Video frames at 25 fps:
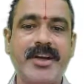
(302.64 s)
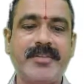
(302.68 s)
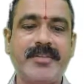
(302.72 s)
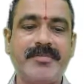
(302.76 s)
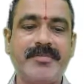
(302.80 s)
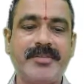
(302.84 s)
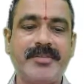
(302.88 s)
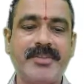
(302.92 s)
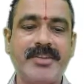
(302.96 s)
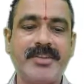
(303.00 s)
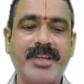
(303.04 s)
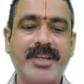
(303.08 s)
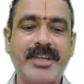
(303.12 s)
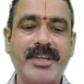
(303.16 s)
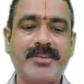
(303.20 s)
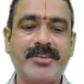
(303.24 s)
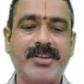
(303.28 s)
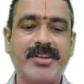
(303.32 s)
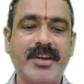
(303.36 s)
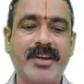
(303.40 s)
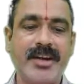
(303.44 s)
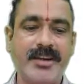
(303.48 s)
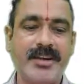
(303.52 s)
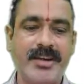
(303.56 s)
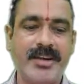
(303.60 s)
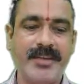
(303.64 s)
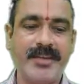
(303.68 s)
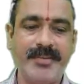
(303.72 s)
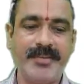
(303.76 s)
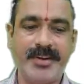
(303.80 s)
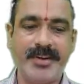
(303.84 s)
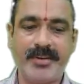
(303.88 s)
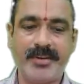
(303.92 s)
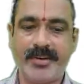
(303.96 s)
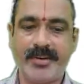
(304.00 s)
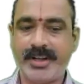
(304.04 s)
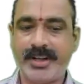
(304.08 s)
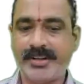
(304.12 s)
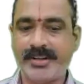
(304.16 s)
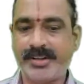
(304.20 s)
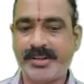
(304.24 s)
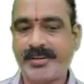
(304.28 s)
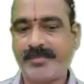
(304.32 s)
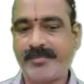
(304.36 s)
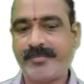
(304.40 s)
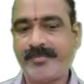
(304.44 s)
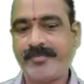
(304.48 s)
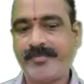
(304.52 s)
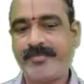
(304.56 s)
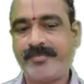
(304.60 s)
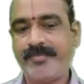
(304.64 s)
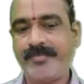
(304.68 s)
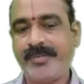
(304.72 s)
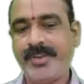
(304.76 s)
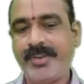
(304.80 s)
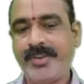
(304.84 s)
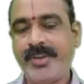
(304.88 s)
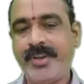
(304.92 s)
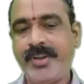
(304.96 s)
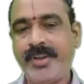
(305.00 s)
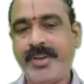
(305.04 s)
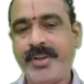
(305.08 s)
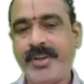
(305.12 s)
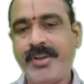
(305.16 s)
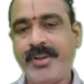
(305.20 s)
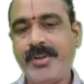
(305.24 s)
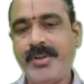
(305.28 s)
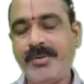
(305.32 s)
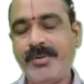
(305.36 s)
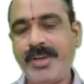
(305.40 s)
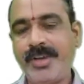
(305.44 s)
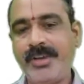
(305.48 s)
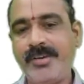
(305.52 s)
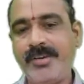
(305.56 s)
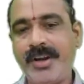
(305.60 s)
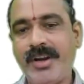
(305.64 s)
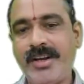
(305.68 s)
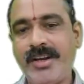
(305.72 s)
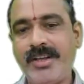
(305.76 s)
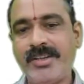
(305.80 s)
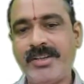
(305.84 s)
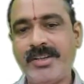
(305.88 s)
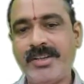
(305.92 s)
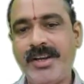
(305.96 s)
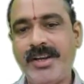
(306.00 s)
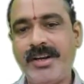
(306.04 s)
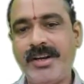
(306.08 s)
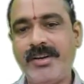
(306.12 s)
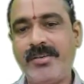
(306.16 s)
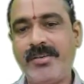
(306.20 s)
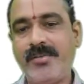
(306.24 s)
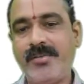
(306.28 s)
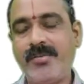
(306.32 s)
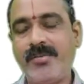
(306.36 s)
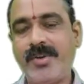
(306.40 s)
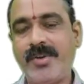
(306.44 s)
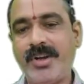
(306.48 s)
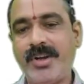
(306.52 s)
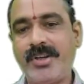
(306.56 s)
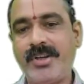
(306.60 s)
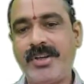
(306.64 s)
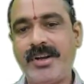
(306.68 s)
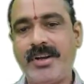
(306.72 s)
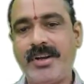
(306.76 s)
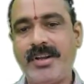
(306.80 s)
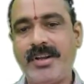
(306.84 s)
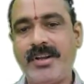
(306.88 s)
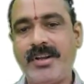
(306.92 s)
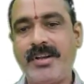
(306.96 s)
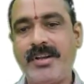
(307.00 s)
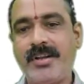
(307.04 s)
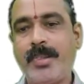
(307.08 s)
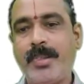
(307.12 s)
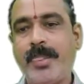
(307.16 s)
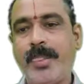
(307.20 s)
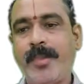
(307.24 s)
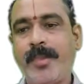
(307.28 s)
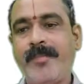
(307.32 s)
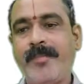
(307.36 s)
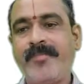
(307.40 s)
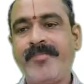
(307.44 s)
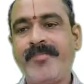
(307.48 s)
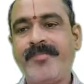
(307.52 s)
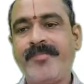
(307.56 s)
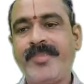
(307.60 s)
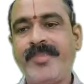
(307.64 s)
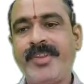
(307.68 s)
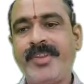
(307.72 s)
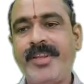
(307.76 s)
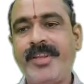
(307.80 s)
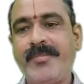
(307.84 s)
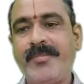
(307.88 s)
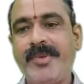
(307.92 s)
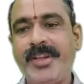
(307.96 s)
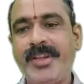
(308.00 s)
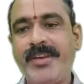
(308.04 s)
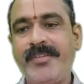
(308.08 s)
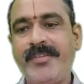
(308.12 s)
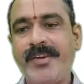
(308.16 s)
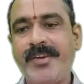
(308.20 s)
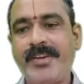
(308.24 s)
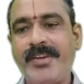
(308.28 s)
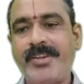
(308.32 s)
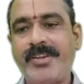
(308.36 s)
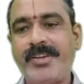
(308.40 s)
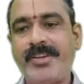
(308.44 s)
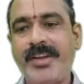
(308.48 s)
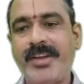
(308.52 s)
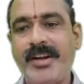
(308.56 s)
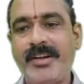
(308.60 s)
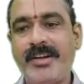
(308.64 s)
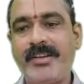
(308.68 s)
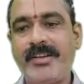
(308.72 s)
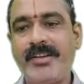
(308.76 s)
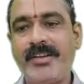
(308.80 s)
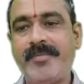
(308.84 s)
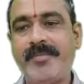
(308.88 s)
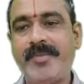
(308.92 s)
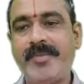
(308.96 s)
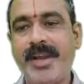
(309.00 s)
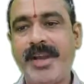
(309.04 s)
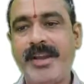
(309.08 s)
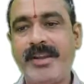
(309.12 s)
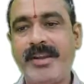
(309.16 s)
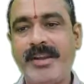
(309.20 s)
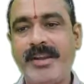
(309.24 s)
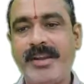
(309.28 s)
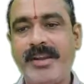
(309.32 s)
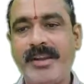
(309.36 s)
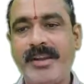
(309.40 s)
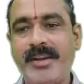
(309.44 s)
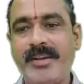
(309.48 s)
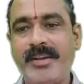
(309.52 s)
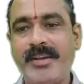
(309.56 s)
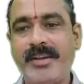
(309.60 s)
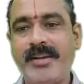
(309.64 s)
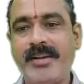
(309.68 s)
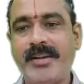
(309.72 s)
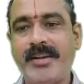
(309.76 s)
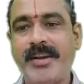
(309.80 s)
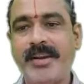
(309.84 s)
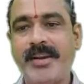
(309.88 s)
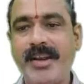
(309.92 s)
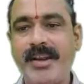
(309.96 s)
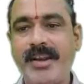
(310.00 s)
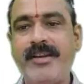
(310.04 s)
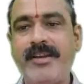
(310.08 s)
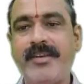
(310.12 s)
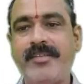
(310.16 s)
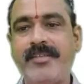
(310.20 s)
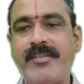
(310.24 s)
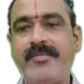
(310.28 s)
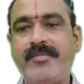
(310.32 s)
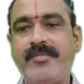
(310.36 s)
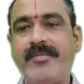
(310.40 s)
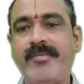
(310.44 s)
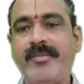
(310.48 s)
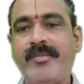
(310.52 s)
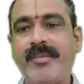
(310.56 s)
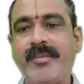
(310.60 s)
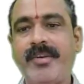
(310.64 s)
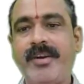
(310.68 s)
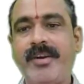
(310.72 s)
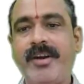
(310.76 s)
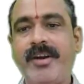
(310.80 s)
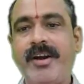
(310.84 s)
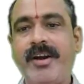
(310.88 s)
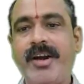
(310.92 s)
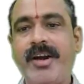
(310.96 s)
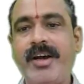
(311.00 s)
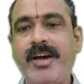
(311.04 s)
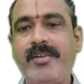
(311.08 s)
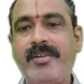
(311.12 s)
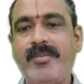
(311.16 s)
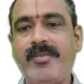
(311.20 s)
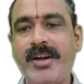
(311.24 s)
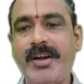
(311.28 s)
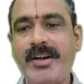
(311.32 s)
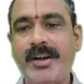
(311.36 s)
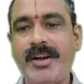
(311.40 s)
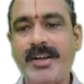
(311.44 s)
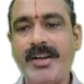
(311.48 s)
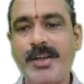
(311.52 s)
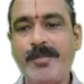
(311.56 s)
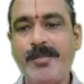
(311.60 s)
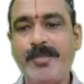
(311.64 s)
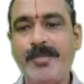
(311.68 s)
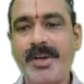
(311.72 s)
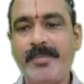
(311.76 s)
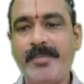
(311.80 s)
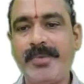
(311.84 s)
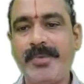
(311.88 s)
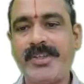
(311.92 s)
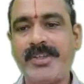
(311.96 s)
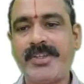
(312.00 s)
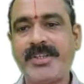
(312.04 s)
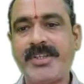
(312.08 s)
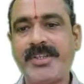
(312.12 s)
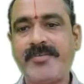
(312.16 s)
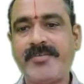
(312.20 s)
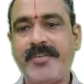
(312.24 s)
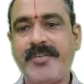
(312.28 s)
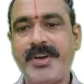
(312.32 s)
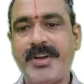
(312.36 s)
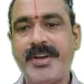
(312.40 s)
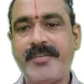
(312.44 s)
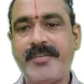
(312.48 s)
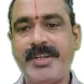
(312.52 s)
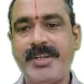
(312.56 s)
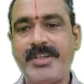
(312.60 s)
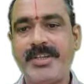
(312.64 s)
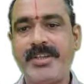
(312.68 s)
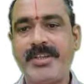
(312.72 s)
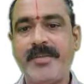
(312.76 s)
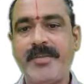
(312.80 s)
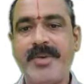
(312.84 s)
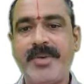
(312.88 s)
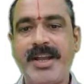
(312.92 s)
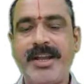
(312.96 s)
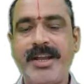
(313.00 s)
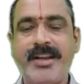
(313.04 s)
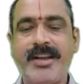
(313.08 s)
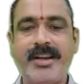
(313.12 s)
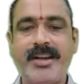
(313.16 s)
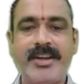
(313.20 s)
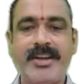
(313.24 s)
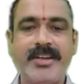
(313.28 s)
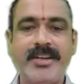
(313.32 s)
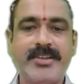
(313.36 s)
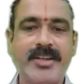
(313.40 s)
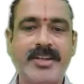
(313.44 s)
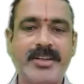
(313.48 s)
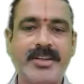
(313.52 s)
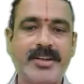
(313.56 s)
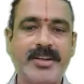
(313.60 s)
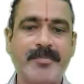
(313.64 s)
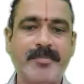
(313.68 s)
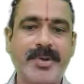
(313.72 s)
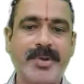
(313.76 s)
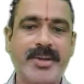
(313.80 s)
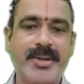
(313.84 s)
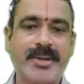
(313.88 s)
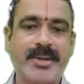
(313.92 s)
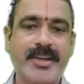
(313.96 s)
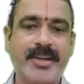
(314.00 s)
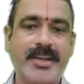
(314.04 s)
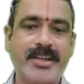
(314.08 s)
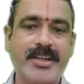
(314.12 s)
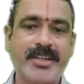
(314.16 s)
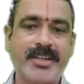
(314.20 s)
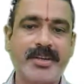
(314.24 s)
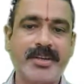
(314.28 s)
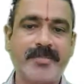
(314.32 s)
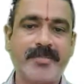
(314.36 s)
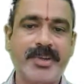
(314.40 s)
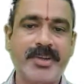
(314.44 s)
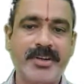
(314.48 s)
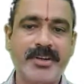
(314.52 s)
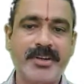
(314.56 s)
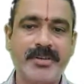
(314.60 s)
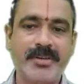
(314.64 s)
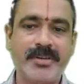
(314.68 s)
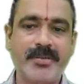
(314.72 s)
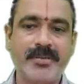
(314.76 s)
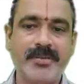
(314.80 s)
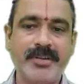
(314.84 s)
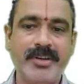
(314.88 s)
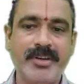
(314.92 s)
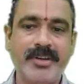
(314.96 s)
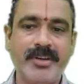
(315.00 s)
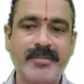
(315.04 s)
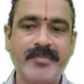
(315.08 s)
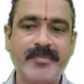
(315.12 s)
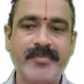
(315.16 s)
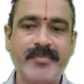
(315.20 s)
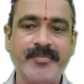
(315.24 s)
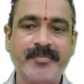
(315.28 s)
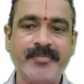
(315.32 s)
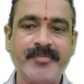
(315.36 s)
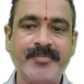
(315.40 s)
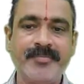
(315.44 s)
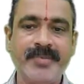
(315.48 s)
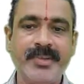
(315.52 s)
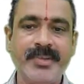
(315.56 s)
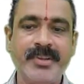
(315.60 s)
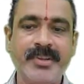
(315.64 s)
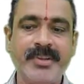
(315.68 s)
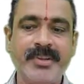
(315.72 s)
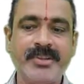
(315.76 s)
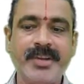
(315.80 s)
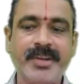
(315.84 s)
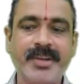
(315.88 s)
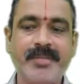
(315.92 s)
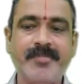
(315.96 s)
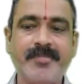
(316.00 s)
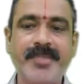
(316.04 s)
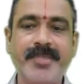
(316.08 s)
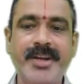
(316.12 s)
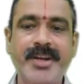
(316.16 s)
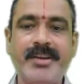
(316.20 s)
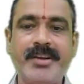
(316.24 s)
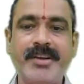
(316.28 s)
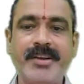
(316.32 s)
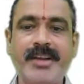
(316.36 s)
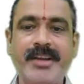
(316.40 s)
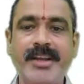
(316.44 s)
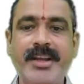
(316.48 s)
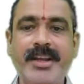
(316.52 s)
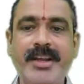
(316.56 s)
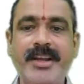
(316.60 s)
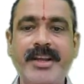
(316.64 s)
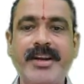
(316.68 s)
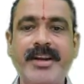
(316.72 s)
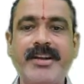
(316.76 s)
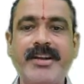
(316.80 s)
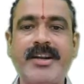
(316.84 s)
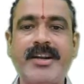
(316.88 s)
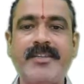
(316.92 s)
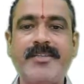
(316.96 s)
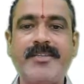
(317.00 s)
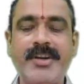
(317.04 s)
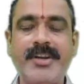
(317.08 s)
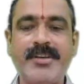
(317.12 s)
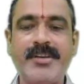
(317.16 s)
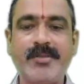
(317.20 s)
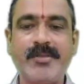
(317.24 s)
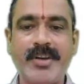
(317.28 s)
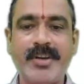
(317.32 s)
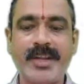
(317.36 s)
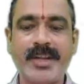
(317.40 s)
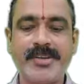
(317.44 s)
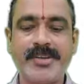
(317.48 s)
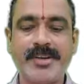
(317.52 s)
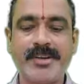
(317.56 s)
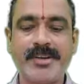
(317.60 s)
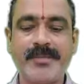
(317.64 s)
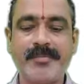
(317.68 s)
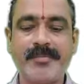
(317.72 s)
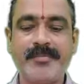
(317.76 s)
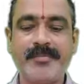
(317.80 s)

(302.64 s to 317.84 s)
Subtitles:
of such letter of introduction. You need to understand what are all the benefits that the banker gain or what are the purposes for which the banker insists upon the customer to submit a letter of introduction.